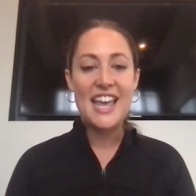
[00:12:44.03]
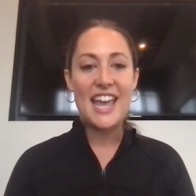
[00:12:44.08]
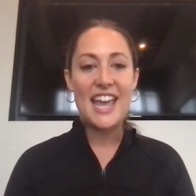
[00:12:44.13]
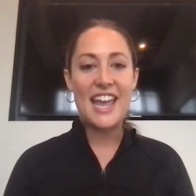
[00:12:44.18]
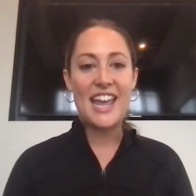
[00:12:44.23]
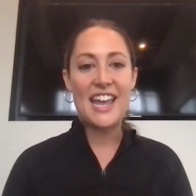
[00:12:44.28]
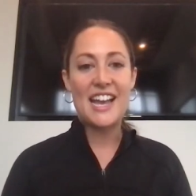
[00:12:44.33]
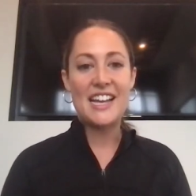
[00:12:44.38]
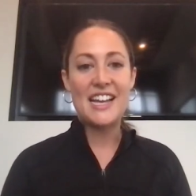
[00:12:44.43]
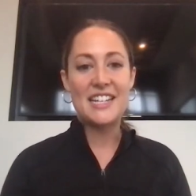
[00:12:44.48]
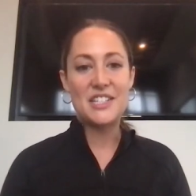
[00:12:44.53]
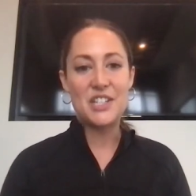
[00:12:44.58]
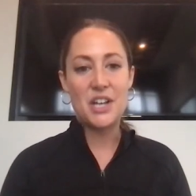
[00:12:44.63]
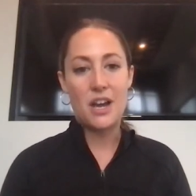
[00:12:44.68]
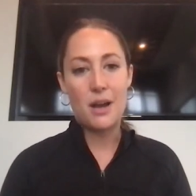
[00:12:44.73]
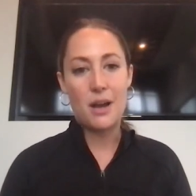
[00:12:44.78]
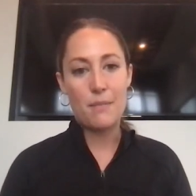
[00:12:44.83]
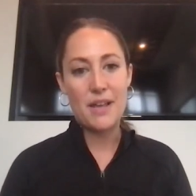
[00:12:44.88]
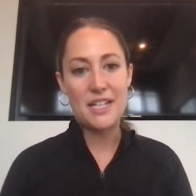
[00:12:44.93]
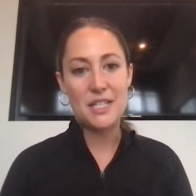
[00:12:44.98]
and
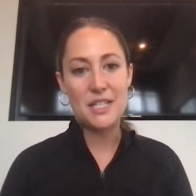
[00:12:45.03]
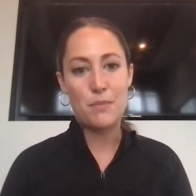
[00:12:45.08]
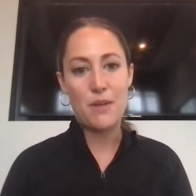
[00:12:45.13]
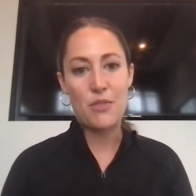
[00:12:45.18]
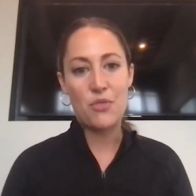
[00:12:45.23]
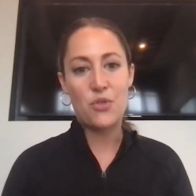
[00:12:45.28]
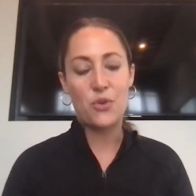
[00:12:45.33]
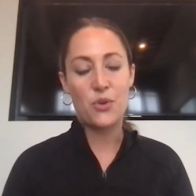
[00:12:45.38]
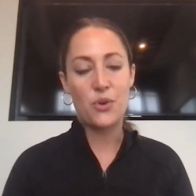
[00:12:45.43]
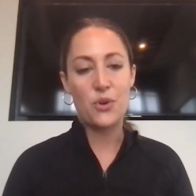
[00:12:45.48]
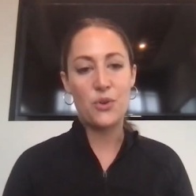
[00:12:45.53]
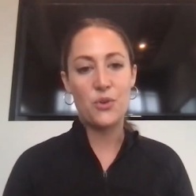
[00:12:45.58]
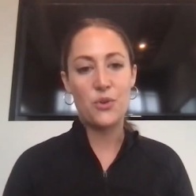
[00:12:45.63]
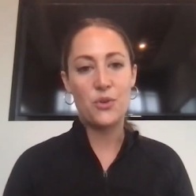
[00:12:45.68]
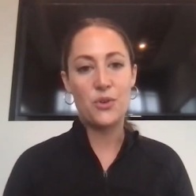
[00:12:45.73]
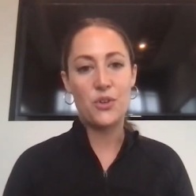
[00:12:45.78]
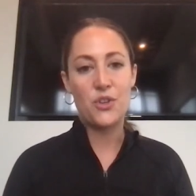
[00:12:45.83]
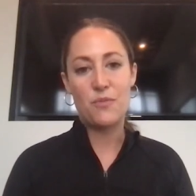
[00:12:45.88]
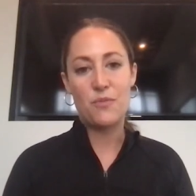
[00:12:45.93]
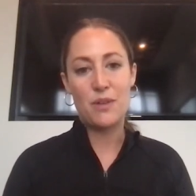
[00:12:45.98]
um, has been
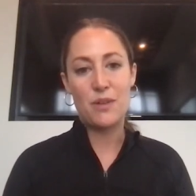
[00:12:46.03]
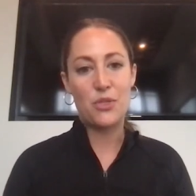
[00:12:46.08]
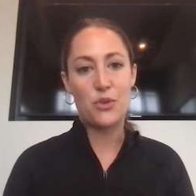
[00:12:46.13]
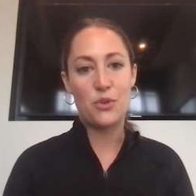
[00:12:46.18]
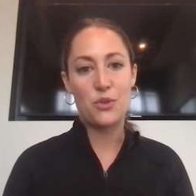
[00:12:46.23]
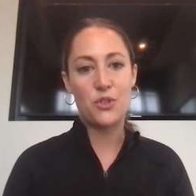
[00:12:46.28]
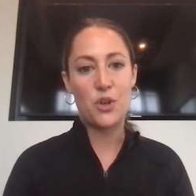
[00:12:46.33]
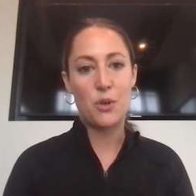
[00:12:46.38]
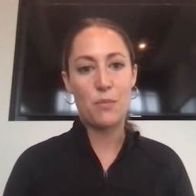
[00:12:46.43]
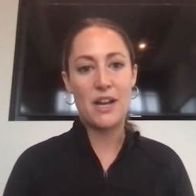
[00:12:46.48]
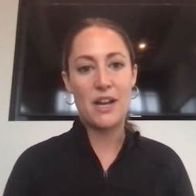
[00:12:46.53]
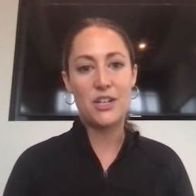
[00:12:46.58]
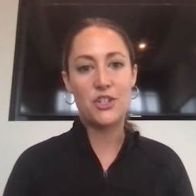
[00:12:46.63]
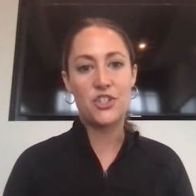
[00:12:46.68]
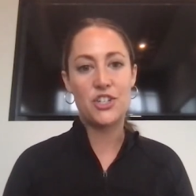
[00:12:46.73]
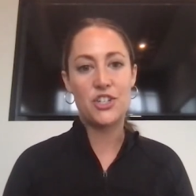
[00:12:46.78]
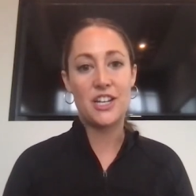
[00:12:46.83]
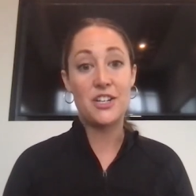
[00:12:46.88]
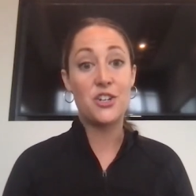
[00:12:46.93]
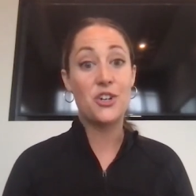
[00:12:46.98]
through you've been through so
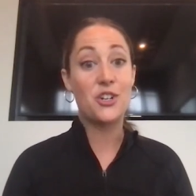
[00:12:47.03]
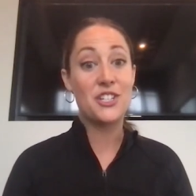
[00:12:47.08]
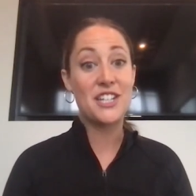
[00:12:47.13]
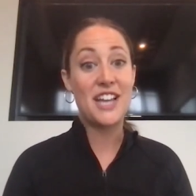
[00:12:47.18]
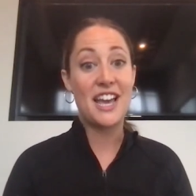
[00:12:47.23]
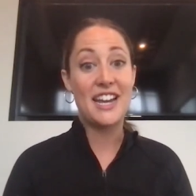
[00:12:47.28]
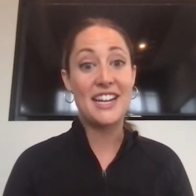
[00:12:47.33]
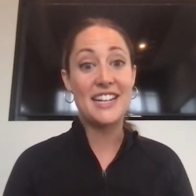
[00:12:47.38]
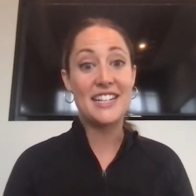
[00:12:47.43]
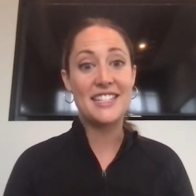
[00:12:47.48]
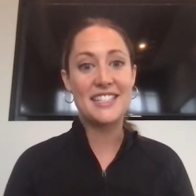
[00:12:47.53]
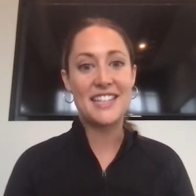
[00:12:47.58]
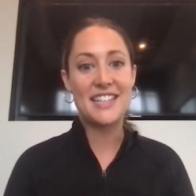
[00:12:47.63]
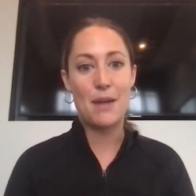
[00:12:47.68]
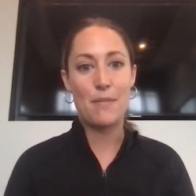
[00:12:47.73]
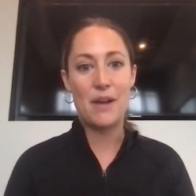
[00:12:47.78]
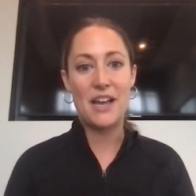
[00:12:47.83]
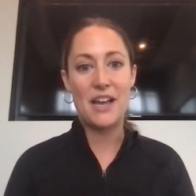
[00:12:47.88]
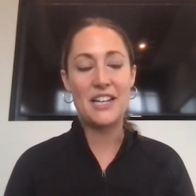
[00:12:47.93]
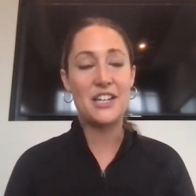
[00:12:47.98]
much in your tennis
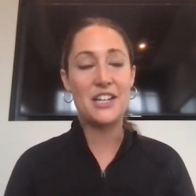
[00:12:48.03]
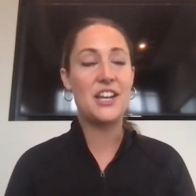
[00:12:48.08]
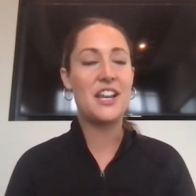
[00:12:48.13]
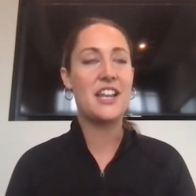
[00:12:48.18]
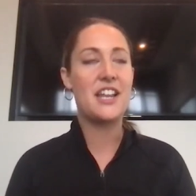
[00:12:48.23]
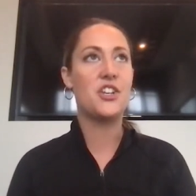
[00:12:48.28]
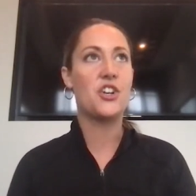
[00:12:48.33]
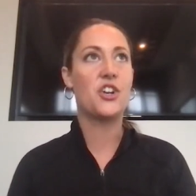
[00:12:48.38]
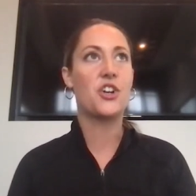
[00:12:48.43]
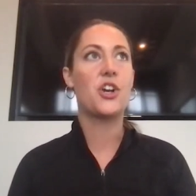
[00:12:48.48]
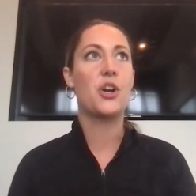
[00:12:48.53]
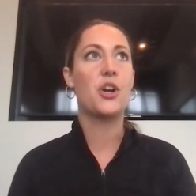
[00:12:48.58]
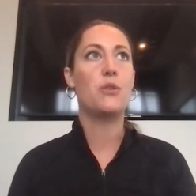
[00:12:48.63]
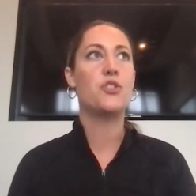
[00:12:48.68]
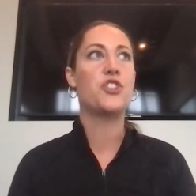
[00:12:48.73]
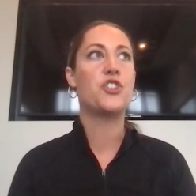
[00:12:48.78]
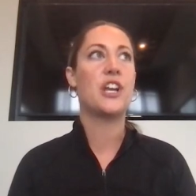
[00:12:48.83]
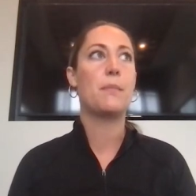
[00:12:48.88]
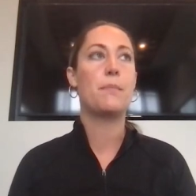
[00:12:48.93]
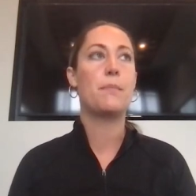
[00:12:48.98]
ema and in your
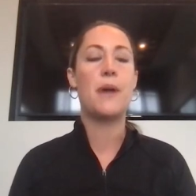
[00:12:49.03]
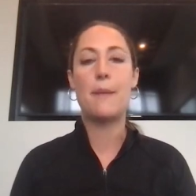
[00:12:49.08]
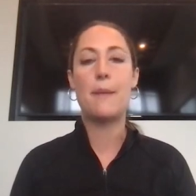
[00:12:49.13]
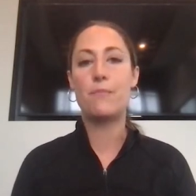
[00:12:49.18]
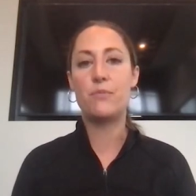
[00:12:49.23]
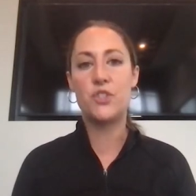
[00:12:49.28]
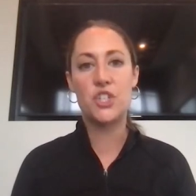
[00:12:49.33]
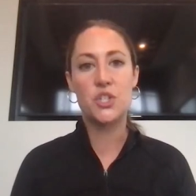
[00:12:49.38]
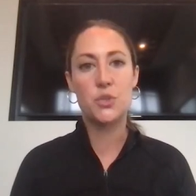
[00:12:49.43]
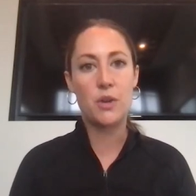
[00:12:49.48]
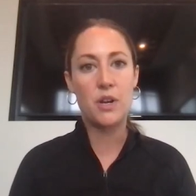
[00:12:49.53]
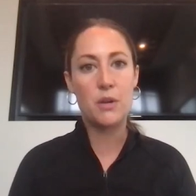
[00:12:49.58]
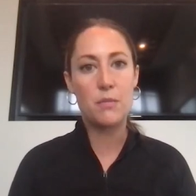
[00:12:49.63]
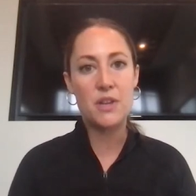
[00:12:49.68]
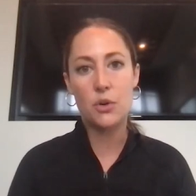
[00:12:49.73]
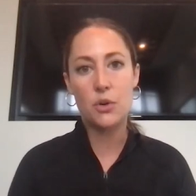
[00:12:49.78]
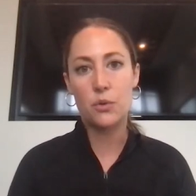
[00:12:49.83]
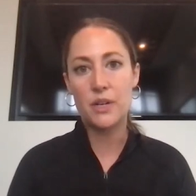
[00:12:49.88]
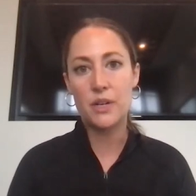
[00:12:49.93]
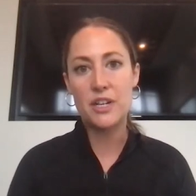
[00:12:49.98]
coaching but just want to
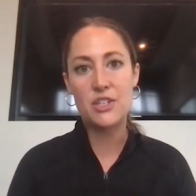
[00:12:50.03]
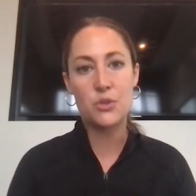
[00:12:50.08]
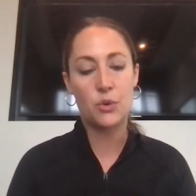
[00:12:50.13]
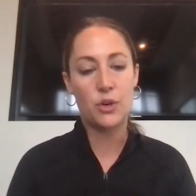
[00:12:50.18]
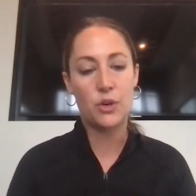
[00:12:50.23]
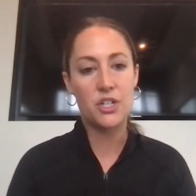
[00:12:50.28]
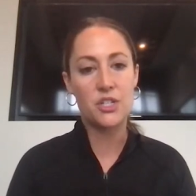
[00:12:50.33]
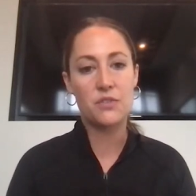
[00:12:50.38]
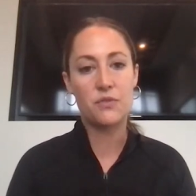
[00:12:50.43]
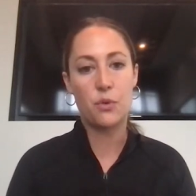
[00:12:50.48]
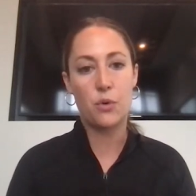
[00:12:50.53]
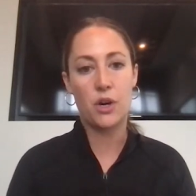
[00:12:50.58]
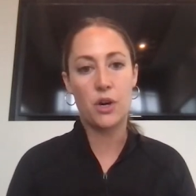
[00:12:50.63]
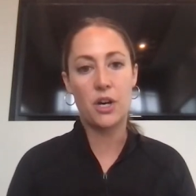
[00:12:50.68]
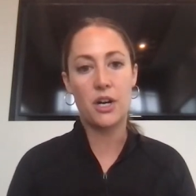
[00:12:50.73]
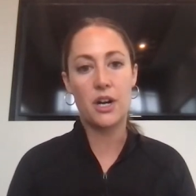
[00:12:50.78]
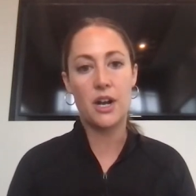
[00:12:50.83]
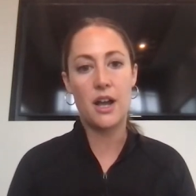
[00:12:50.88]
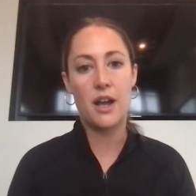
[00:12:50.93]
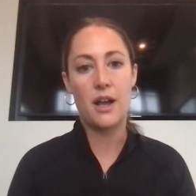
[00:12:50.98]
be a resource
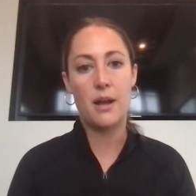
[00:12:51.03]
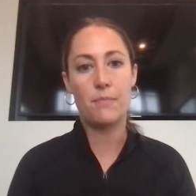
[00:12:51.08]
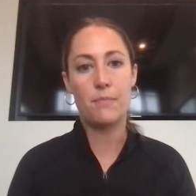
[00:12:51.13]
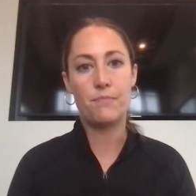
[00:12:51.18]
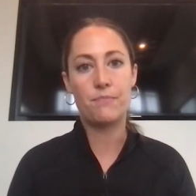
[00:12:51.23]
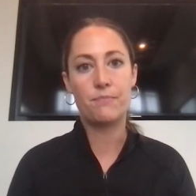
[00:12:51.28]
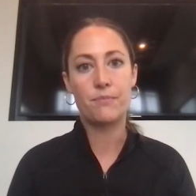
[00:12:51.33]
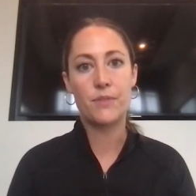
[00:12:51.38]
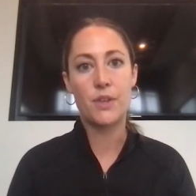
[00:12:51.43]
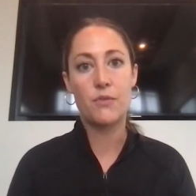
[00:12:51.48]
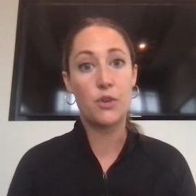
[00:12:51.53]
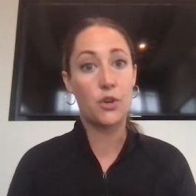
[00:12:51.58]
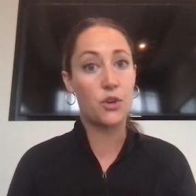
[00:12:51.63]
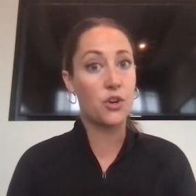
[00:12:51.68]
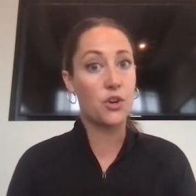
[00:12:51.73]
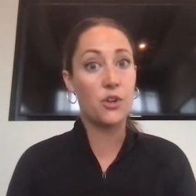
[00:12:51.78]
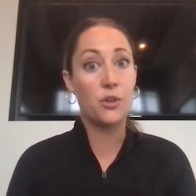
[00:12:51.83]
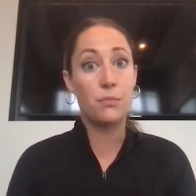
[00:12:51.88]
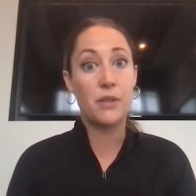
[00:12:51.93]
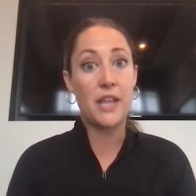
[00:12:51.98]
for um, for
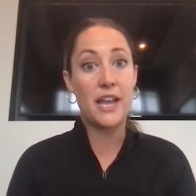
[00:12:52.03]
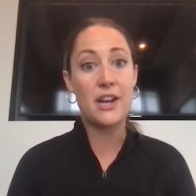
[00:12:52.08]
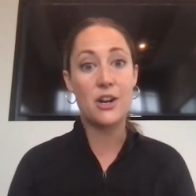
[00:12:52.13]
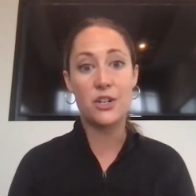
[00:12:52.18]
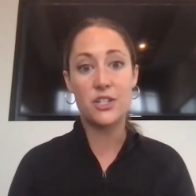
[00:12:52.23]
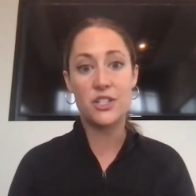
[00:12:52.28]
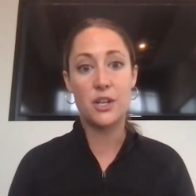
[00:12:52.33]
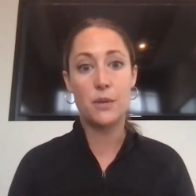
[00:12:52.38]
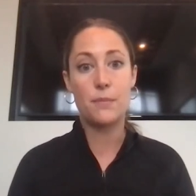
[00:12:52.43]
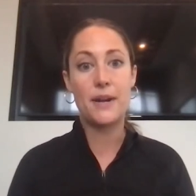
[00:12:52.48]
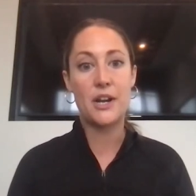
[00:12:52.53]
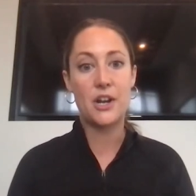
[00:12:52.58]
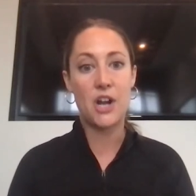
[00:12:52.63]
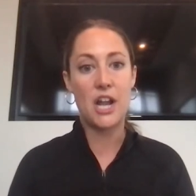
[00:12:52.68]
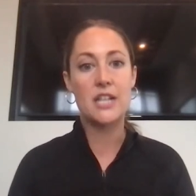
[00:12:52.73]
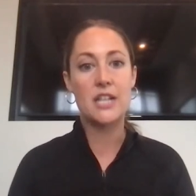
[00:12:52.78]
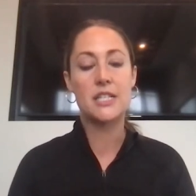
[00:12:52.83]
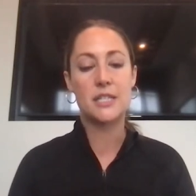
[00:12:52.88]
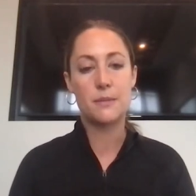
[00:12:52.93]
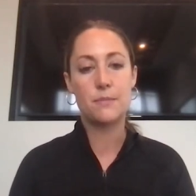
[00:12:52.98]
girl players and their
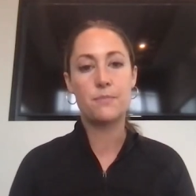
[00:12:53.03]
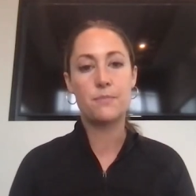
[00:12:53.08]
parents